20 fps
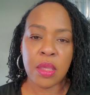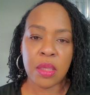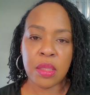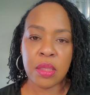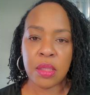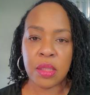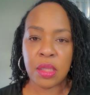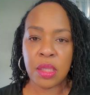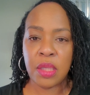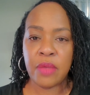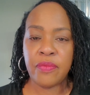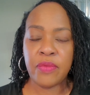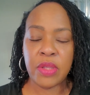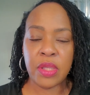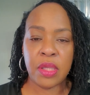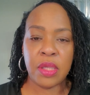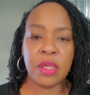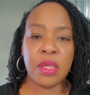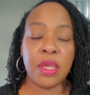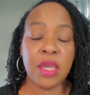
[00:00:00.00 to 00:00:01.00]
Good
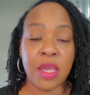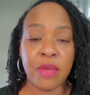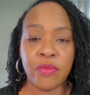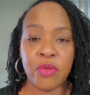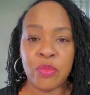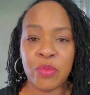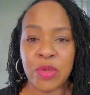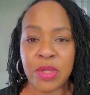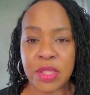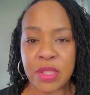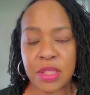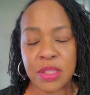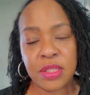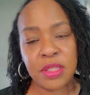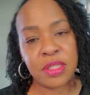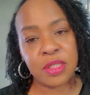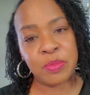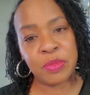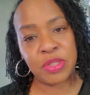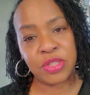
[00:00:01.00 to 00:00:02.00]
evening, everyone. This
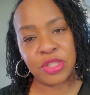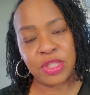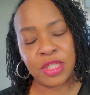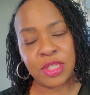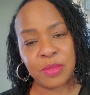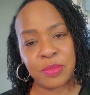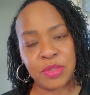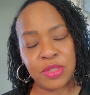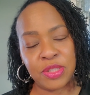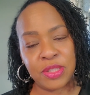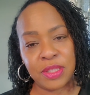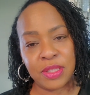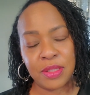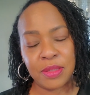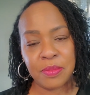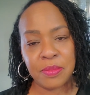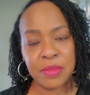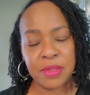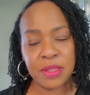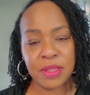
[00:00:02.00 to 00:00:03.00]
is Miss
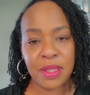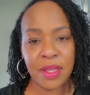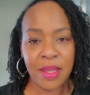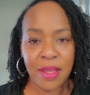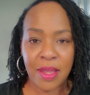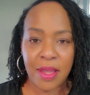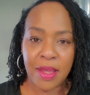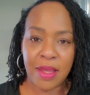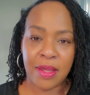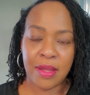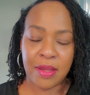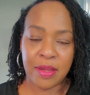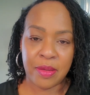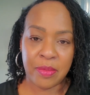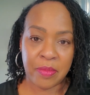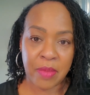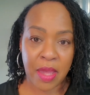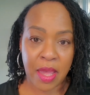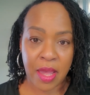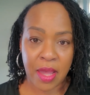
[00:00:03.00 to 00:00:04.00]
Gems.
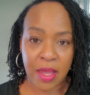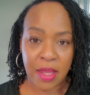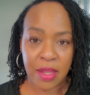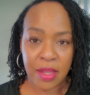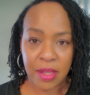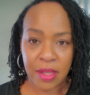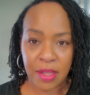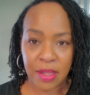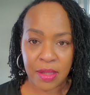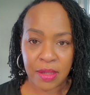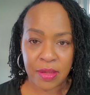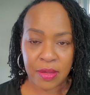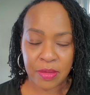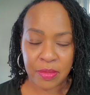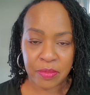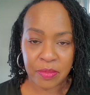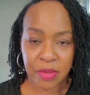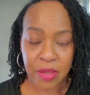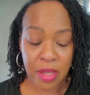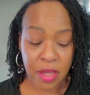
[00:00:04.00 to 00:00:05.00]
I
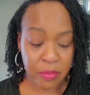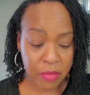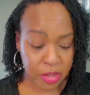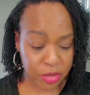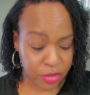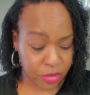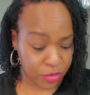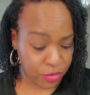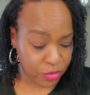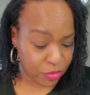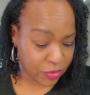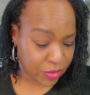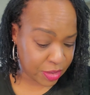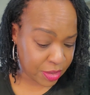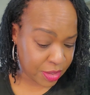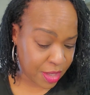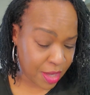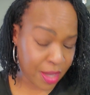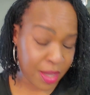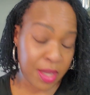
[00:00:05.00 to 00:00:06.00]
am coming to you
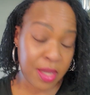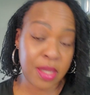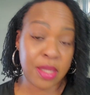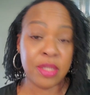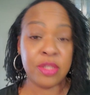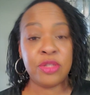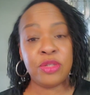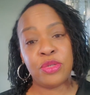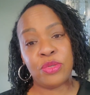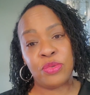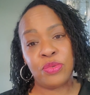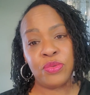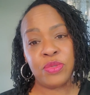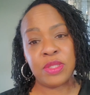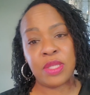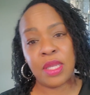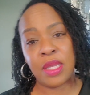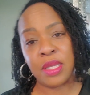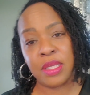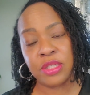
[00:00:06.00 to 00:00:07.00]
today,
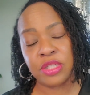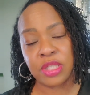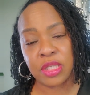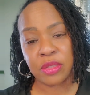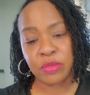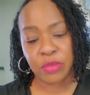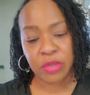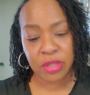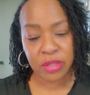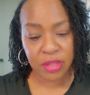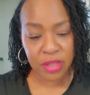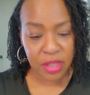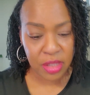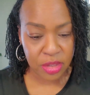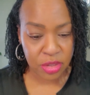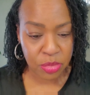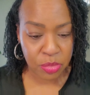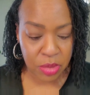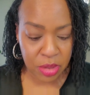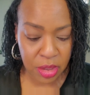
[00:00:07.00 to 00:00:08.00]
Tuesday, January the
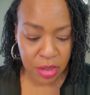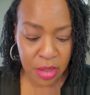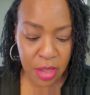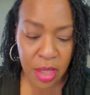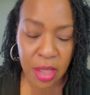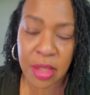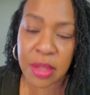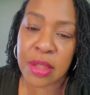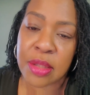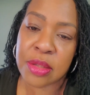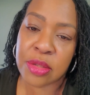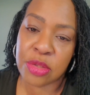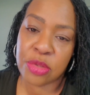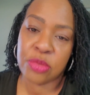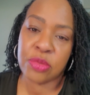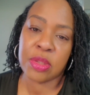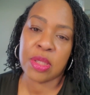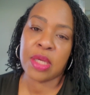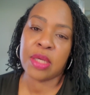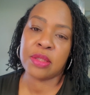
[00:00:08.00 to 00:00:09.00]
29th,
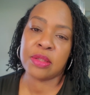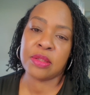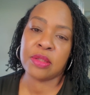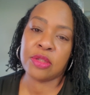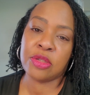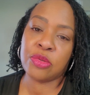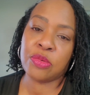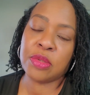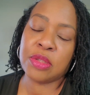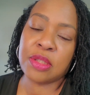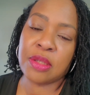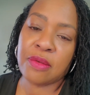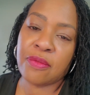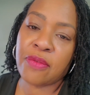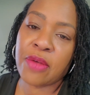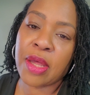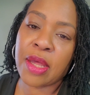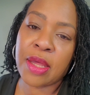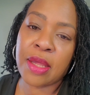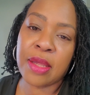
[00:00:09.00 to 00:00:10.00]

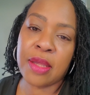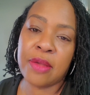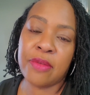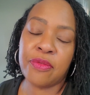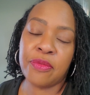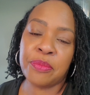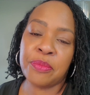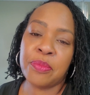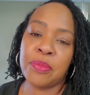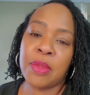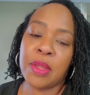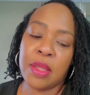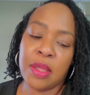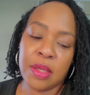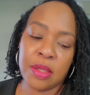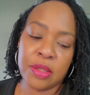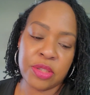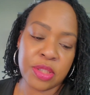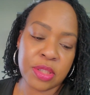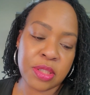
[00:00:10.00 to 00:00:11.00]
2025.
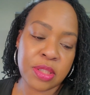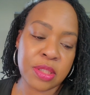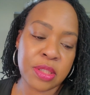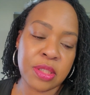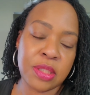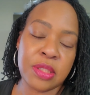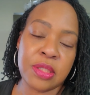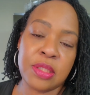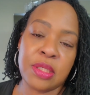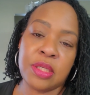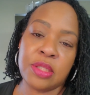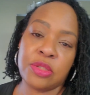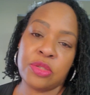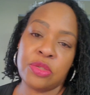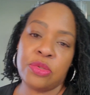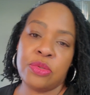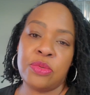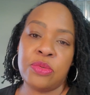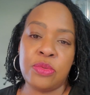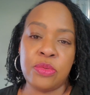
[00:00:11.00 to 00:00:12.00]
Just listening
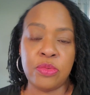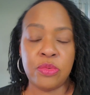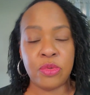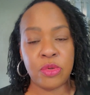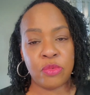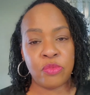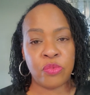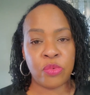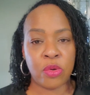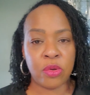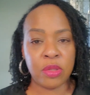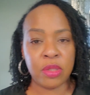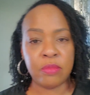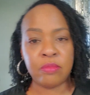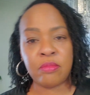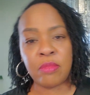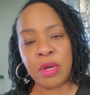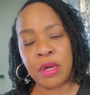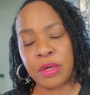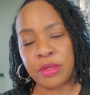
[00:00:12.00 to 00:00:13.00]
to
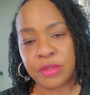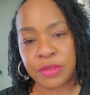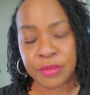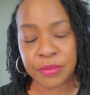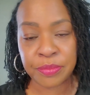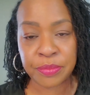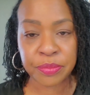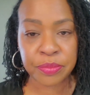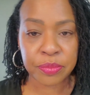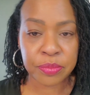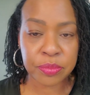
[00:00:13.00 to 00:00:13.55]
Roland Martin.